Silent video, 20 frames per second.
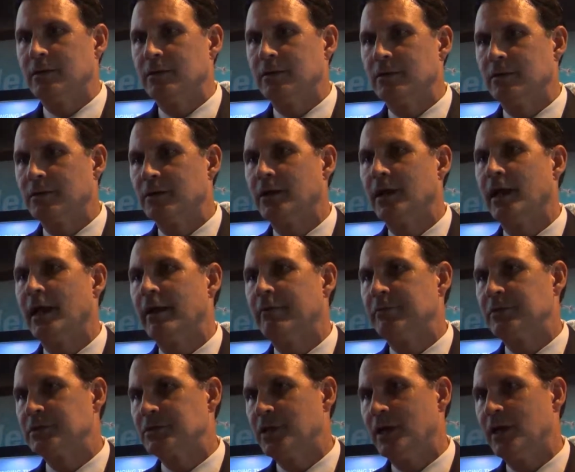are going to have
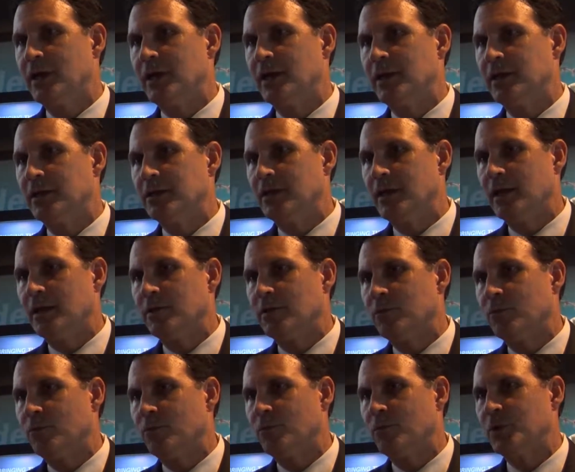a say in
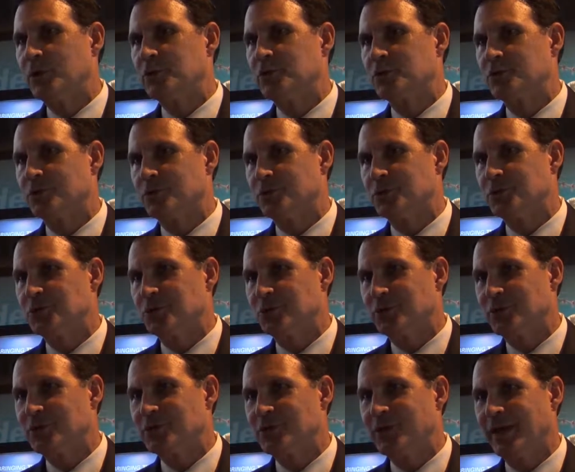what your solution
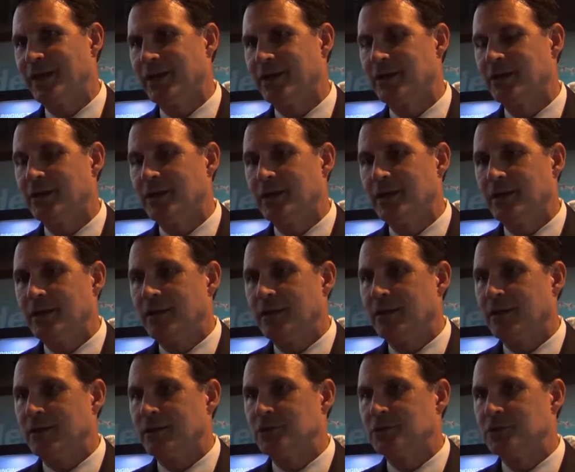looks like.
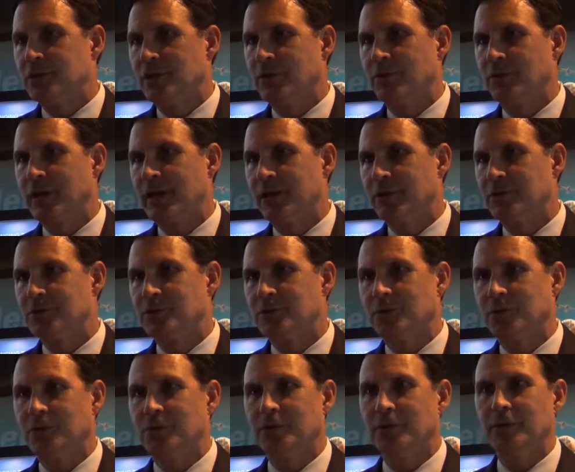General
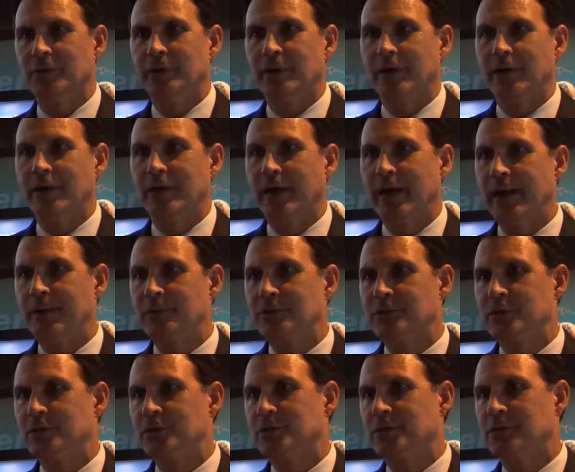counsel,
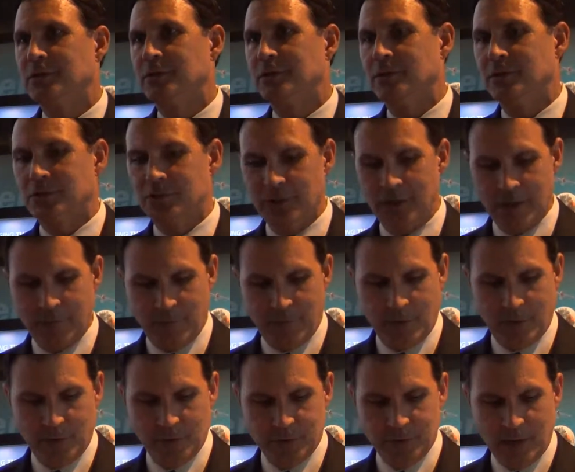acquisition, the
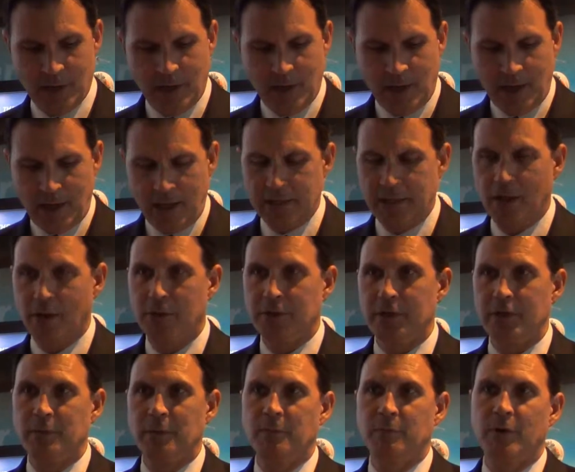CFOs, and they all
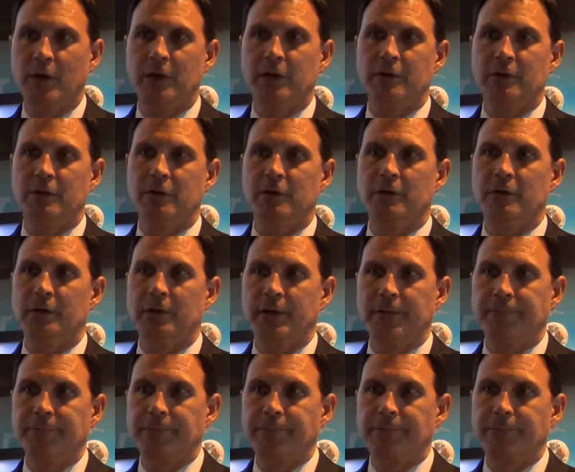need to be brought in early.